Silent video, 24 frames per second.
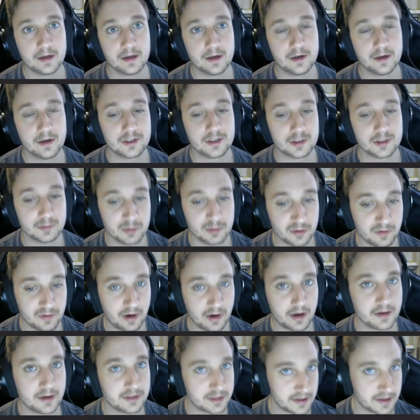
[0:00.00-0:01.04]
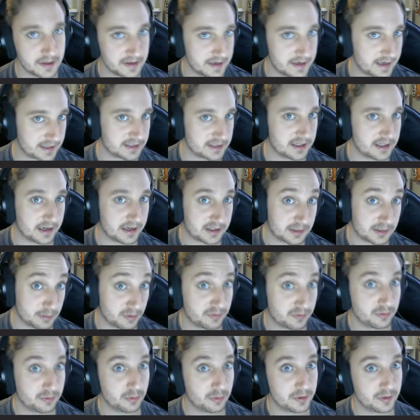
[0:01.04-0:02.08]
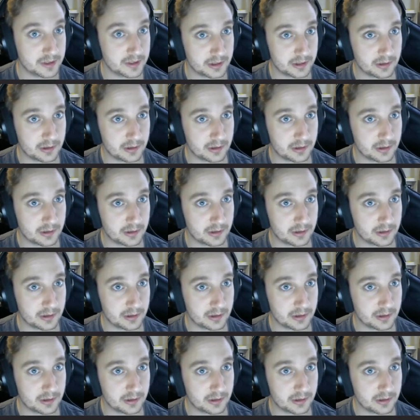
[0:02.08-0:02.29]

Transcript: to move on to the next section before you do.